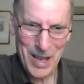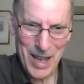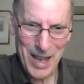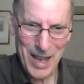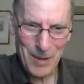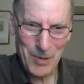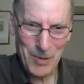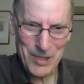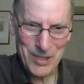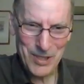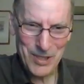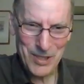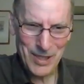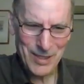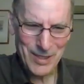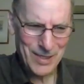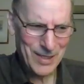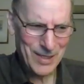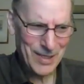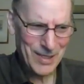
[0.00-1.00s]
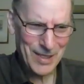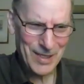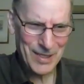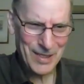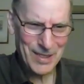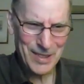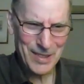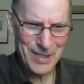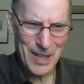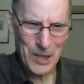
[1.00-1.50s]
I once said,
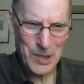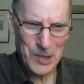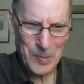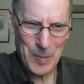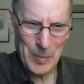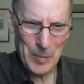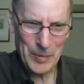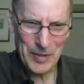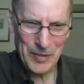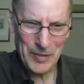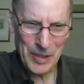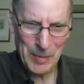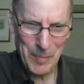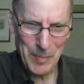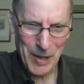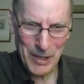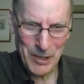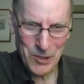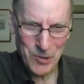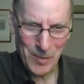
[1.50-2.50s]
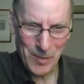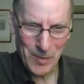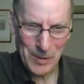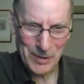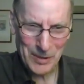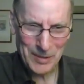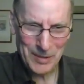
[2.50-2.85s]
none of these people have any money trouble.